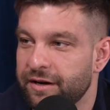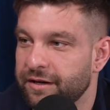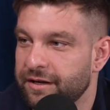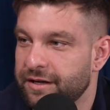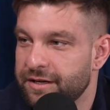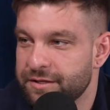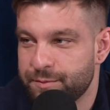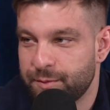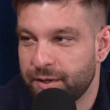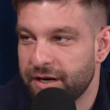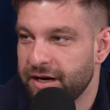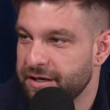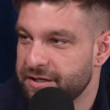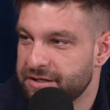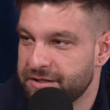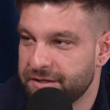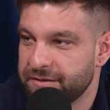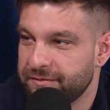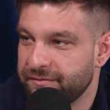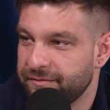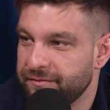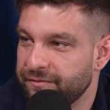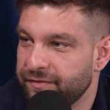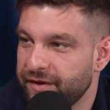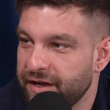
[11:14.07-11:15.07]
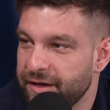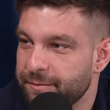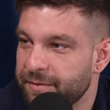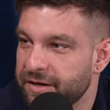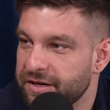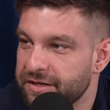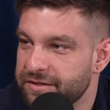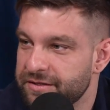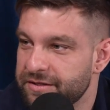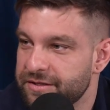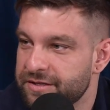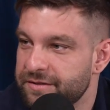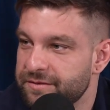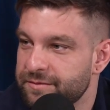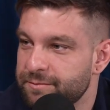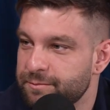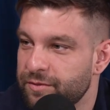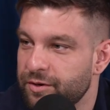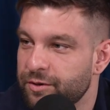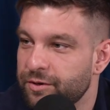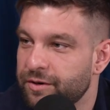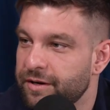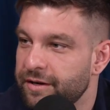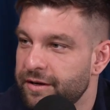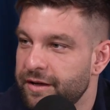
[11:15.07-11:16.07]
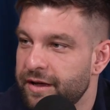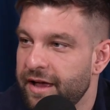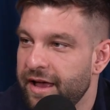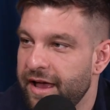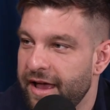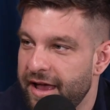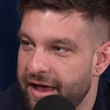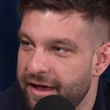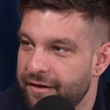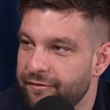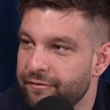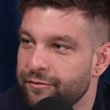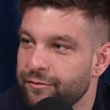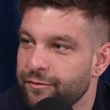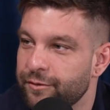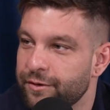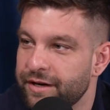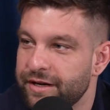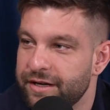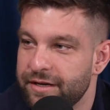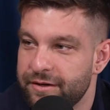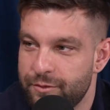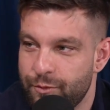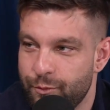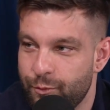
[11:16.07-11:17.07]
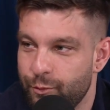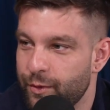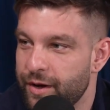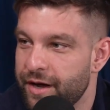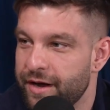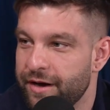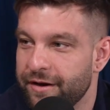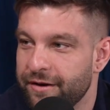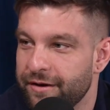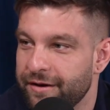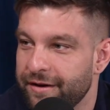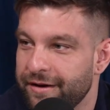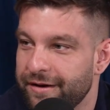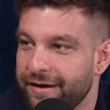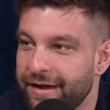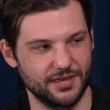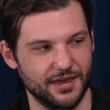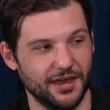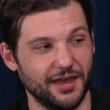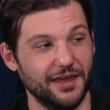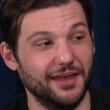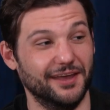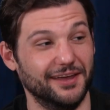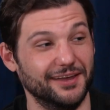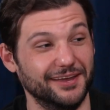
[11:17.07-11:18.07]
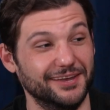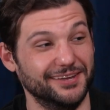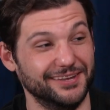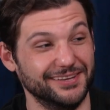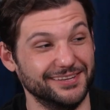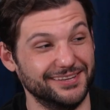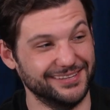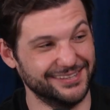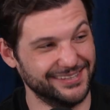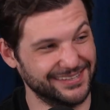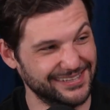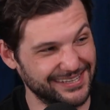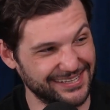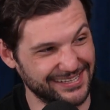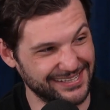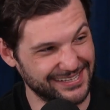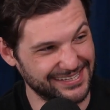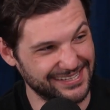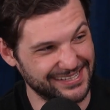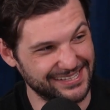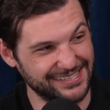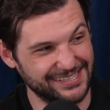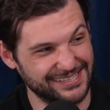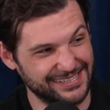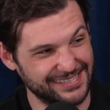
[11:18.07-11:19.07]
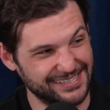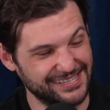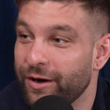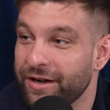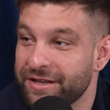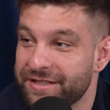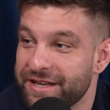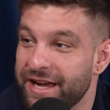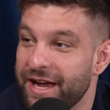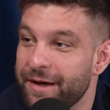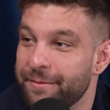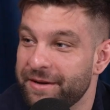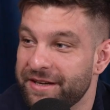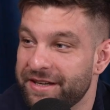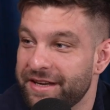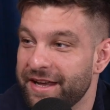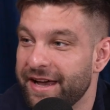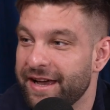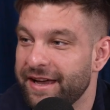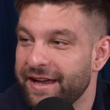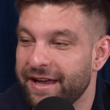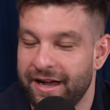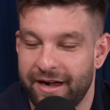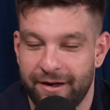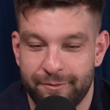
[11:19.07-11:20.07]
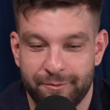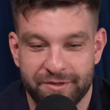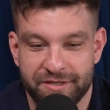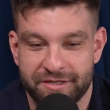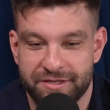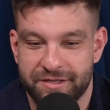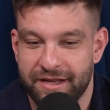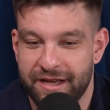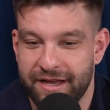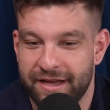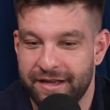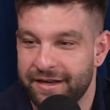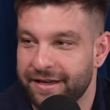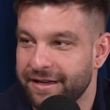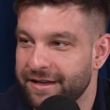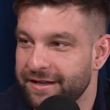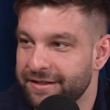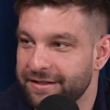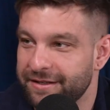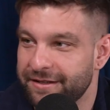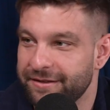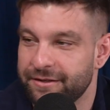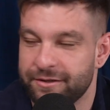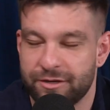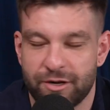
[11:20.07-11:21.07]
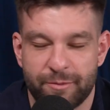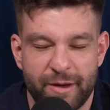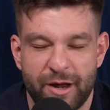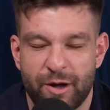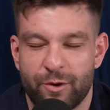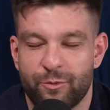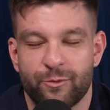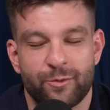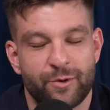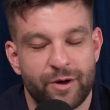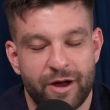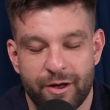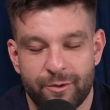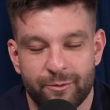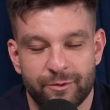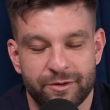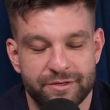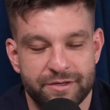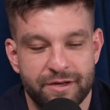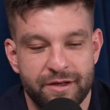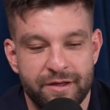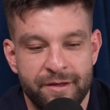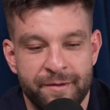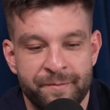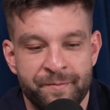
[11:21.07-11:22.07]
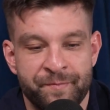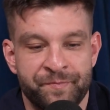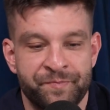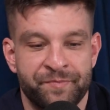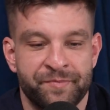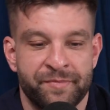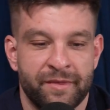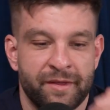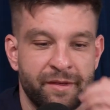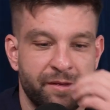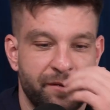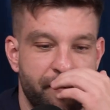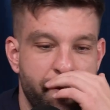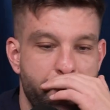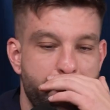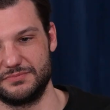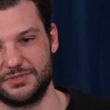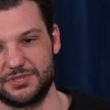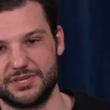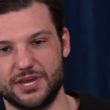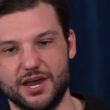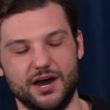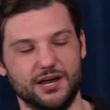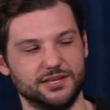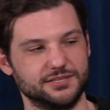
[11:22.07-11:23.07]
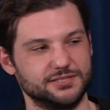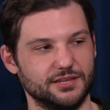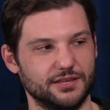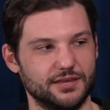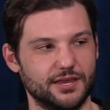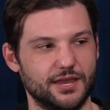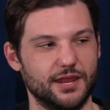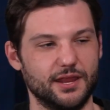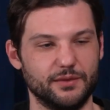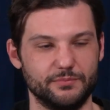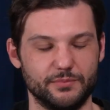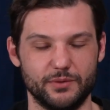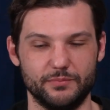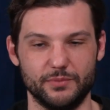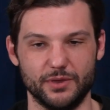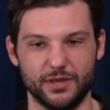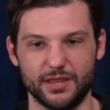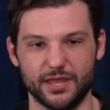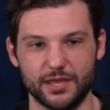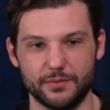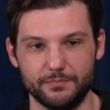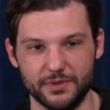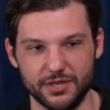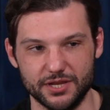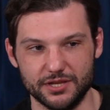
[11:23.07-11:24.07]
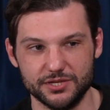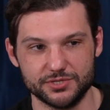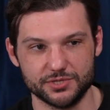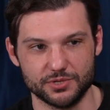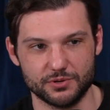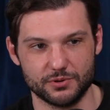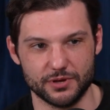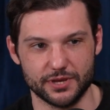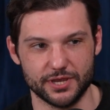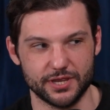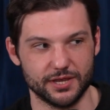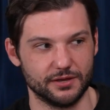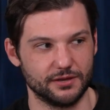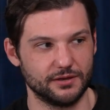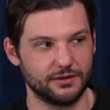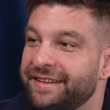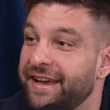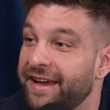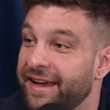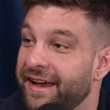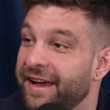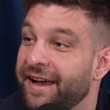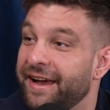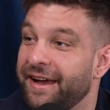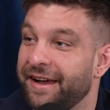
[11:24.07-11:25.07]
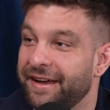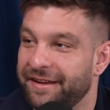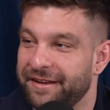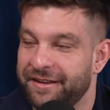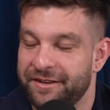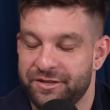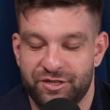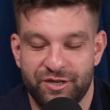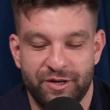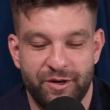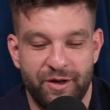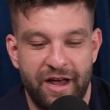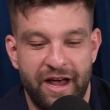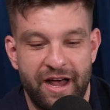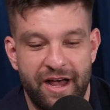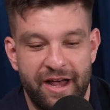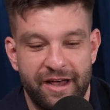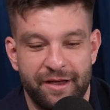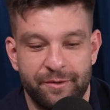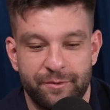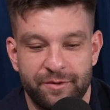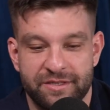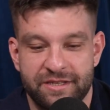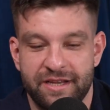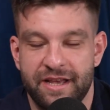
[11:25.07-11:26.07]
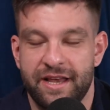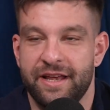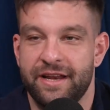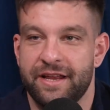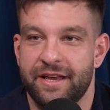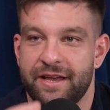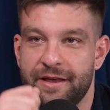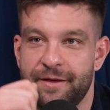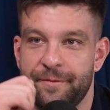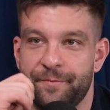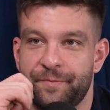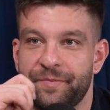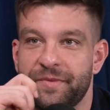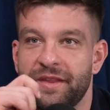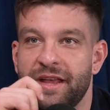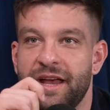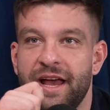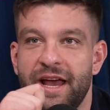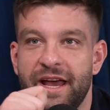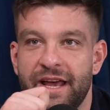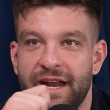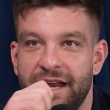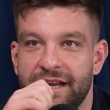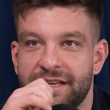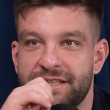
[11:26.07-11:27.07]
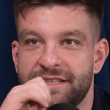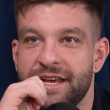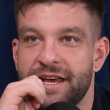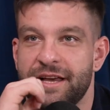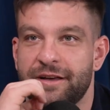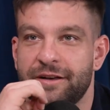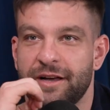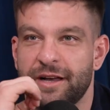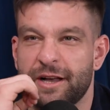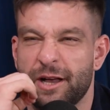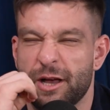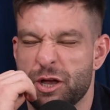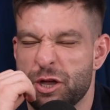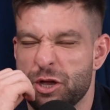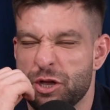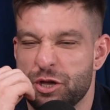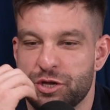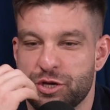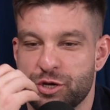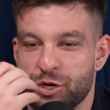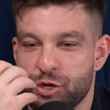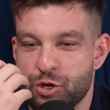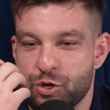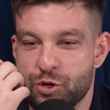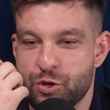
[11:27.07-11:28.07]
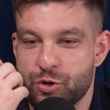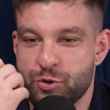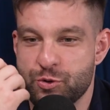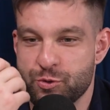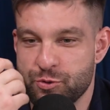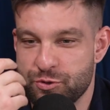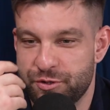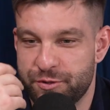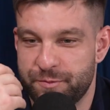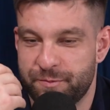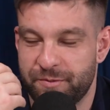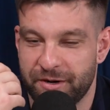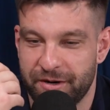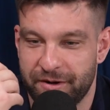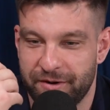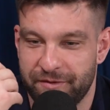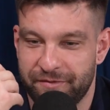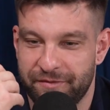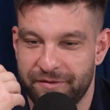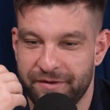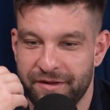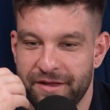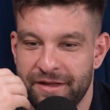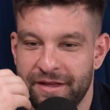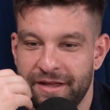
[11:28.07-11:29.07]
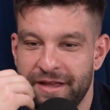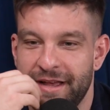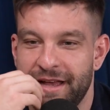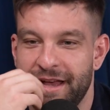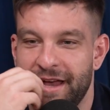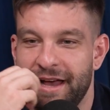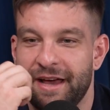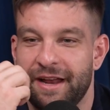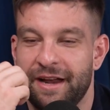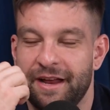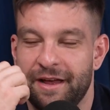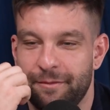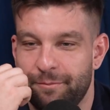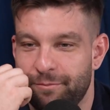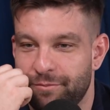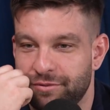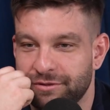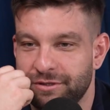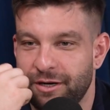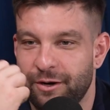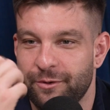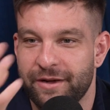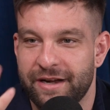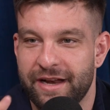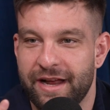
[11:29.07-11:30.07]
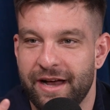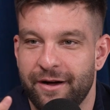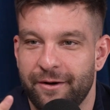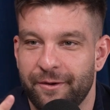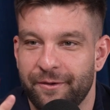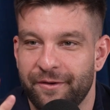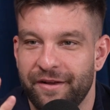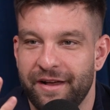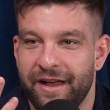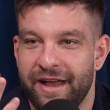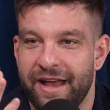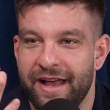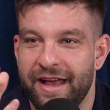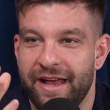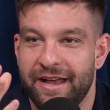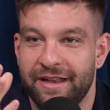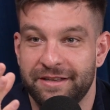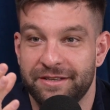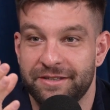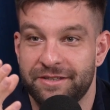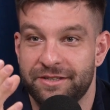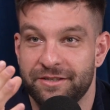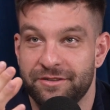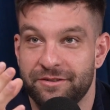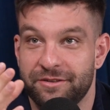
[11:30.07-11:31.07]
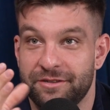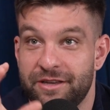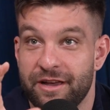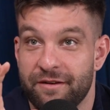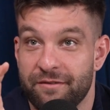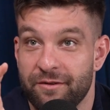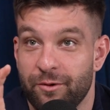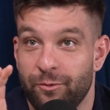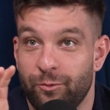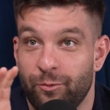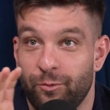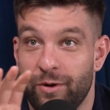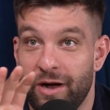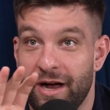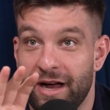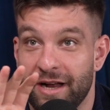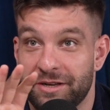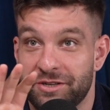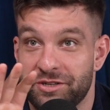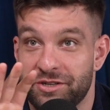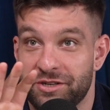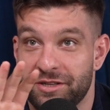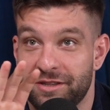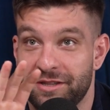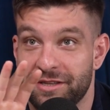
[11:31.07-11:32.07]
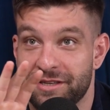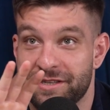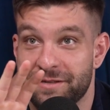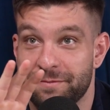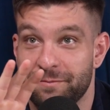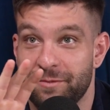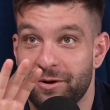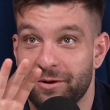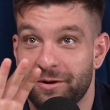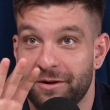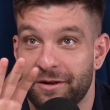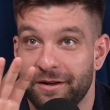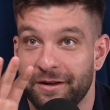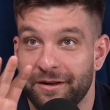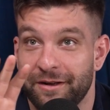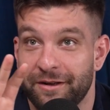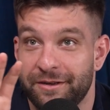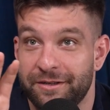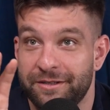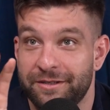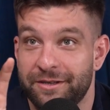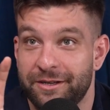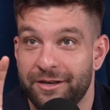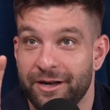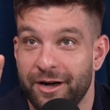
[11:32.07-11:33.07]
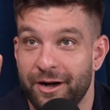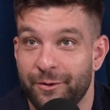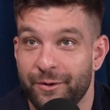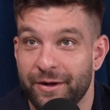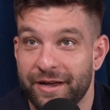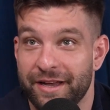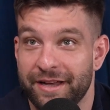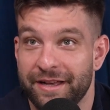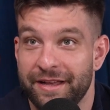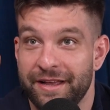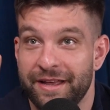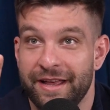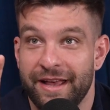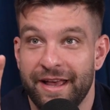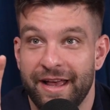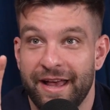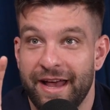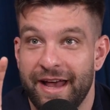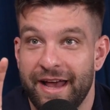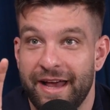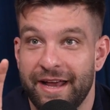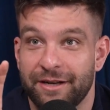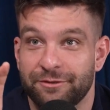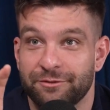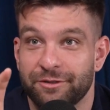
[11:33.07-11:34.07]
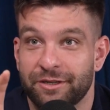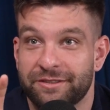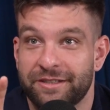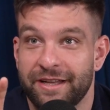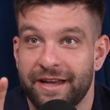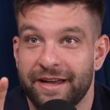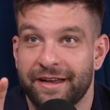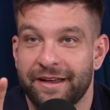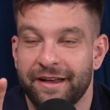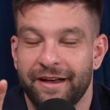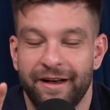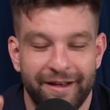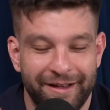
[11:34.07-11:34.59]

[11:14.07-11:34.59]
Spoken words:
Because when I used to vape, I used to smoke everywhere. Yeah. And no matter what time of day, I was hitting it. Dude, no matter where I was. Ask my girl. She's constantly hitting me, being like, be discreet. Yeah. So I was hitting it, and I take like a huge puff, and I blow it out. And you ever watch the smoke going? And it looked like...